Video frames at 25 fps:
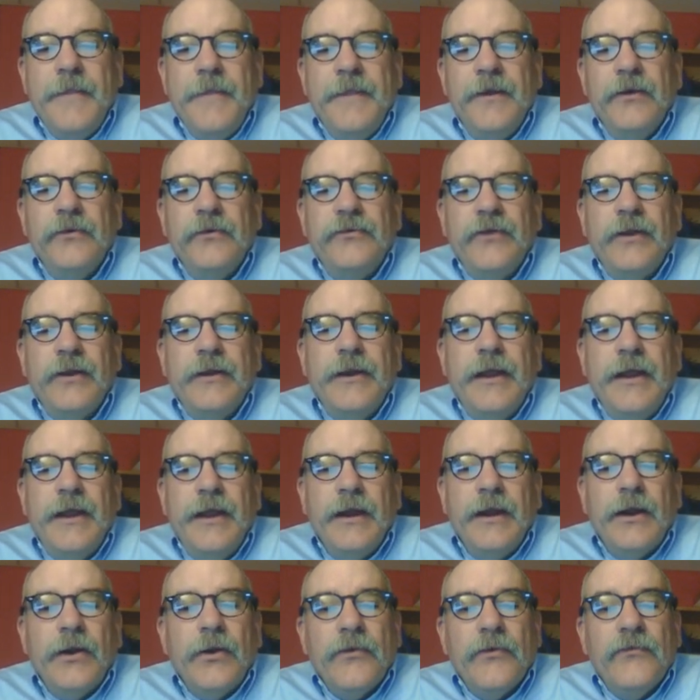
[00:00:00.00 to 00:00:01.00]
There's an
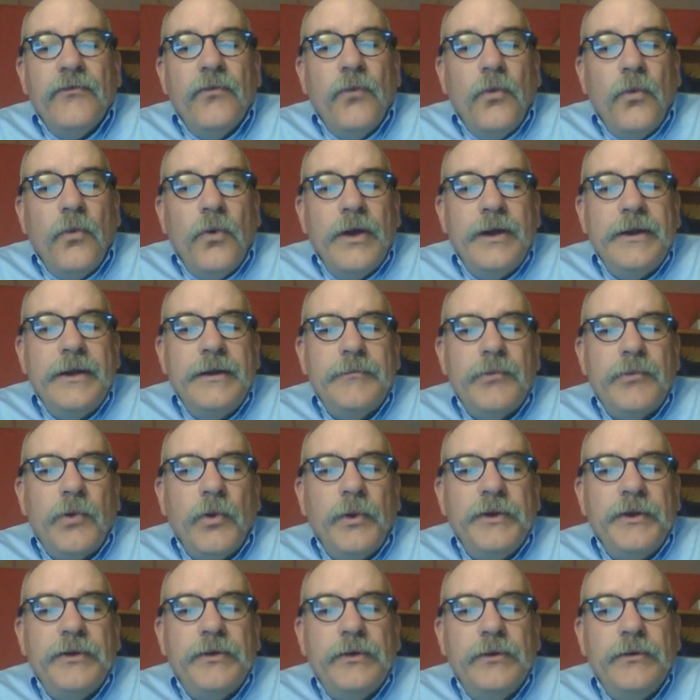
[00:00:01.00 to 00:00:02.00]
air of
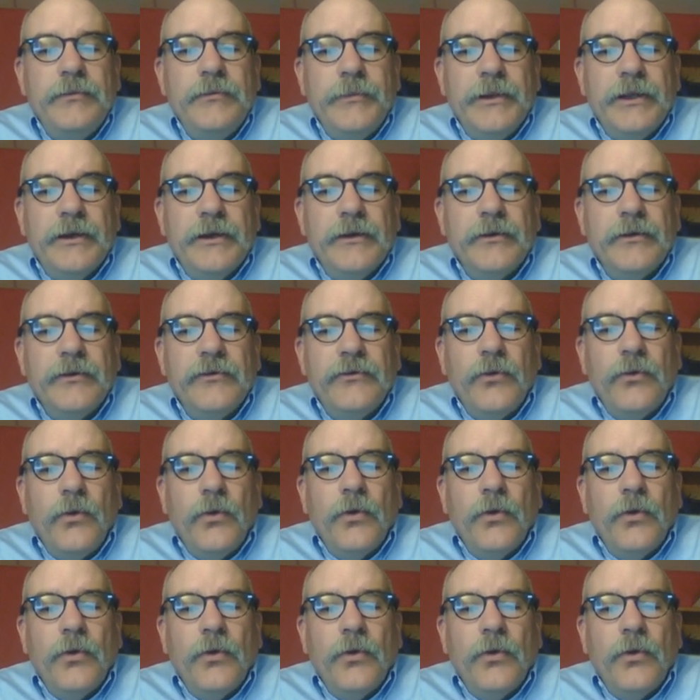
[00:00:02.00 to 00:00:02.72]
1.2 meters,